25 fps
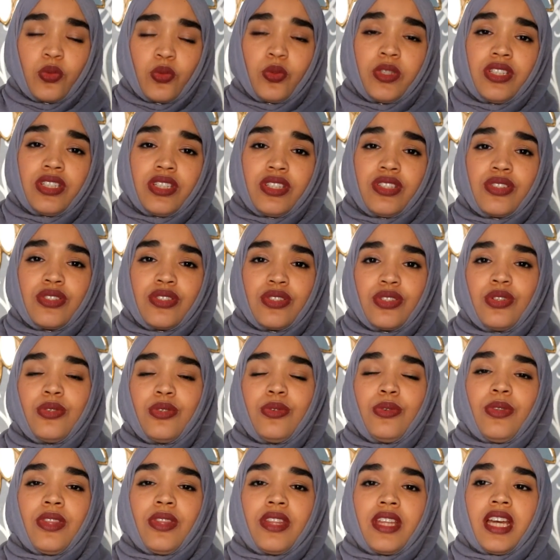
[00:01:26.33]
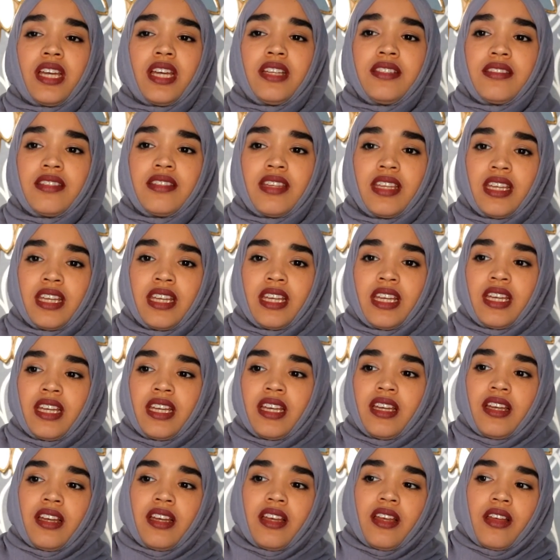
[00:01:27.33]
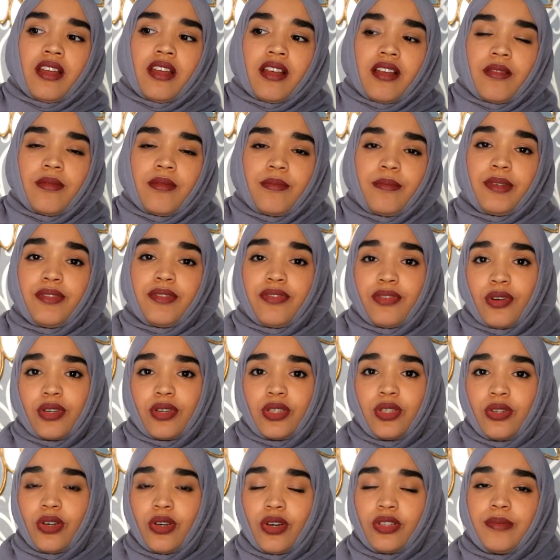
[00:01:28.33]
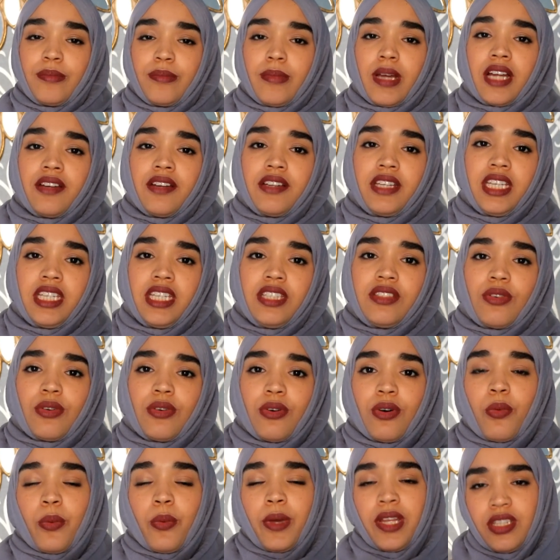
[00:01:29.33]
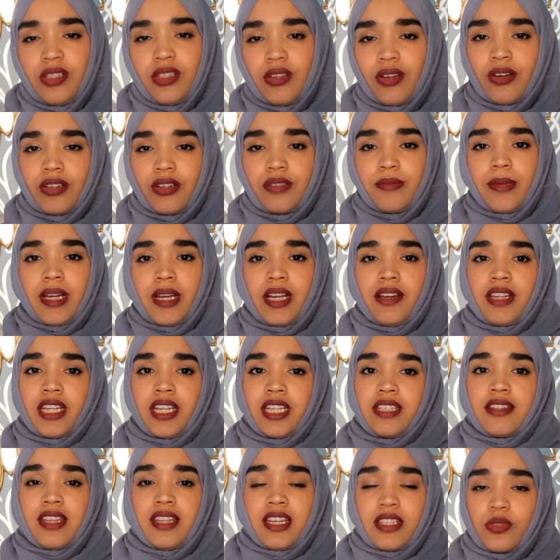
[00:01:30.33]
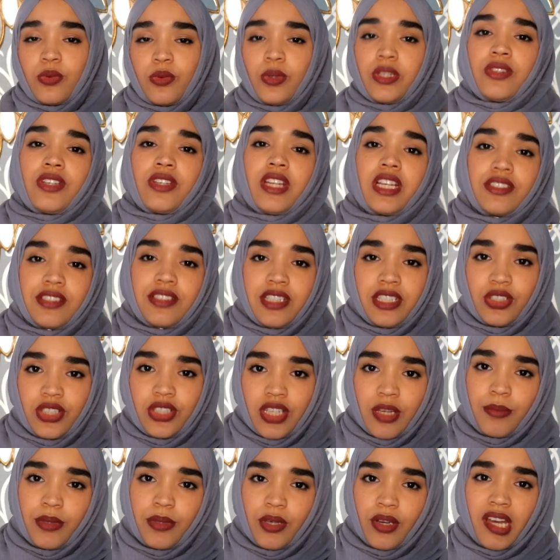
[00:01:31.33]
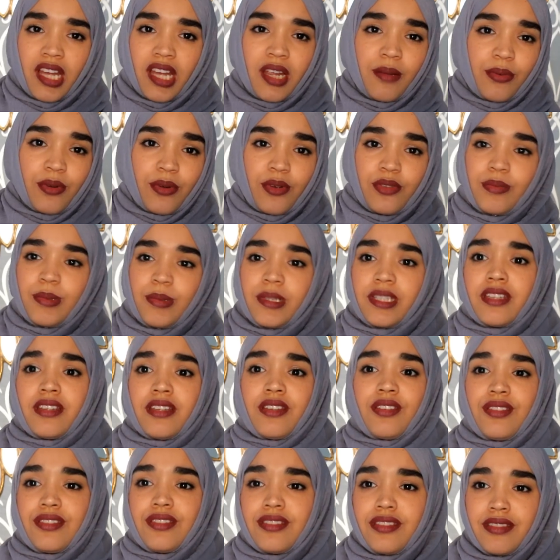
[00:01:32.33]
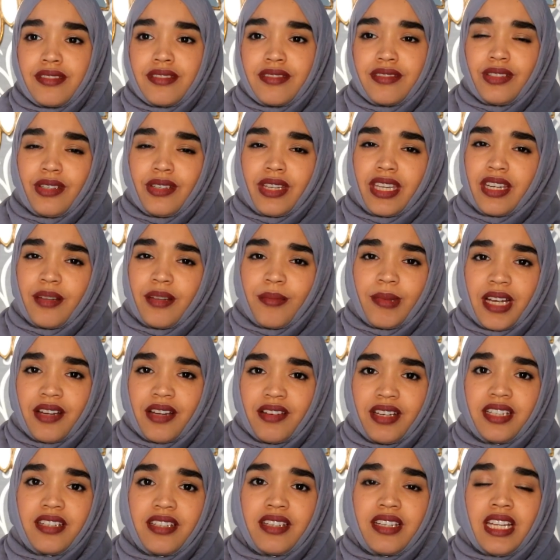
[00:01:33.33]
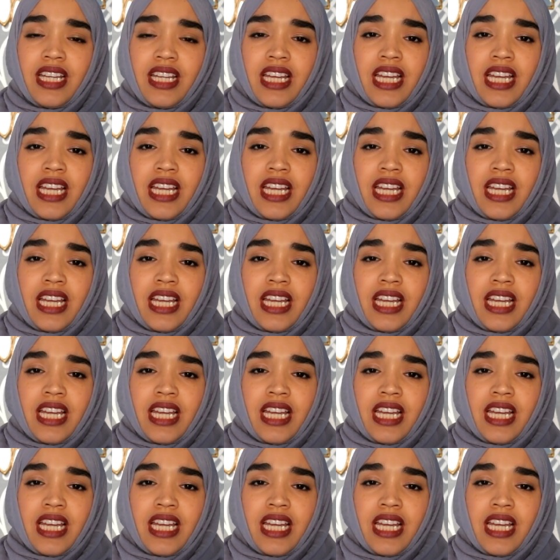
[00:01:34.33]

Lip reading: We just knew that before you got married, or when you got married, that's when you'd actually shave your eyebrows because you're getting married.